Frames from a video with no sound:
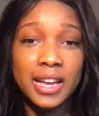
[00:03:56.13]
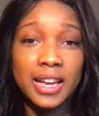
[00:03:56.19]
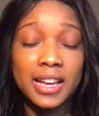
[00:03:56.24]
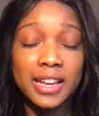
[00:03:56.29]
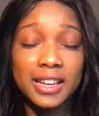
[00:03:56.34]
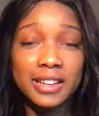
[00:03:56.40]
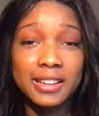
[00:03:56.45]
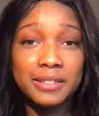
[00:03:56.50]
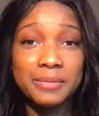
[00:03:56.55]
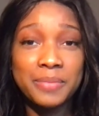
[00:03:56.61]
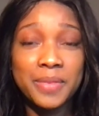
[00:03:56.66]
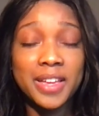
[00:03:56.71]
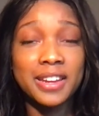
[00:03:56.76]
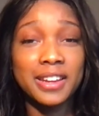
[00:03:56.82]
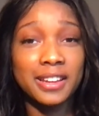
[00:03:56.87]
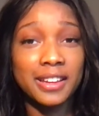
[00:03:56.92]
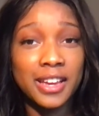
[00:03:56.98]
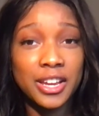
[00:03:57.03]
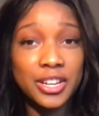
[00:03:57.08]
An
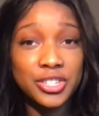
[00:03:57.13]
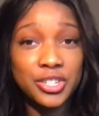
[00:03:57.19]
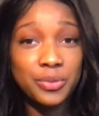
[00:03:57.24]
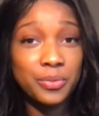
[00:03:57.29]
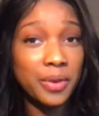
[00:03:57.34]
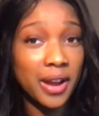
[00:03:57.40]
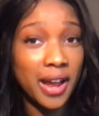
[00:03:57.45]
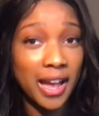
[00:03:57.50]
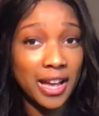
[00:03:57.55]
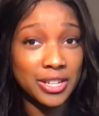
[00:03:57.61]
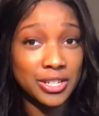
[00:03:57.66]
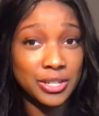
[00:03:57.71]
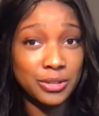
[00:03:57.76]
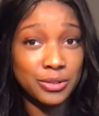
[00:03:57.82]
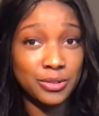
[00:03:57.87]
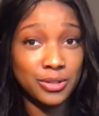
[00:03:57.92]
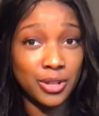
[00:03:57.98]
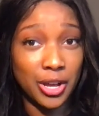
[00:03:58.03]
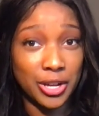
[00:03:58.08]
occasion where I had to
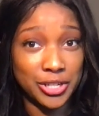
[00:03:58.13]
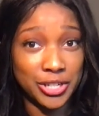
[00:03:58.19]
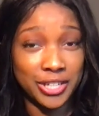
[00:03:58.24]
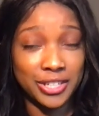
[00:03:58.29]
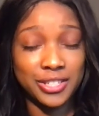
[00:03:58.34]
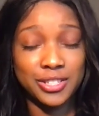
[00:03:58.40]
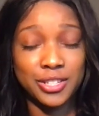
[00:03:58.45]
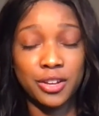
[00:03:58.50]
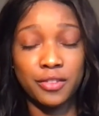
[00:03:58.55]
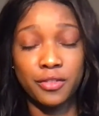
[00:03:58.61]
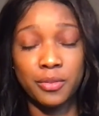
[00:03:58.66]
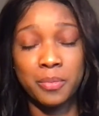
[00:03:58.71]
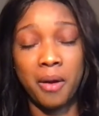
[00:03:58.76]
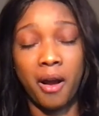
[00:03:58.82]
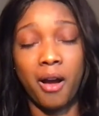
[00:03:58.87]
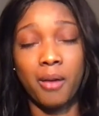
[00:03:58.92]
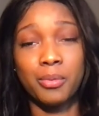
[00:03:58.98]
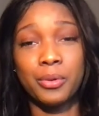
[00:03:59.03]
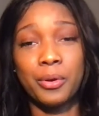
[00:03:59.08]
use logic to solve a
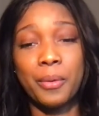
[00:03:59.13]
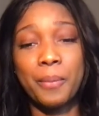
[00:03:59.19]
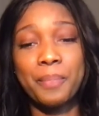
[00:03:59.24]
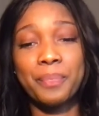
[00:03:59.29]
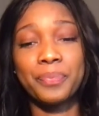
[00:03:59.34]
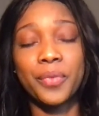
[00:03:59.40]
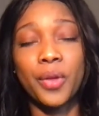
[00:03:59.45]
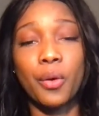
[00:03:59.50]
problem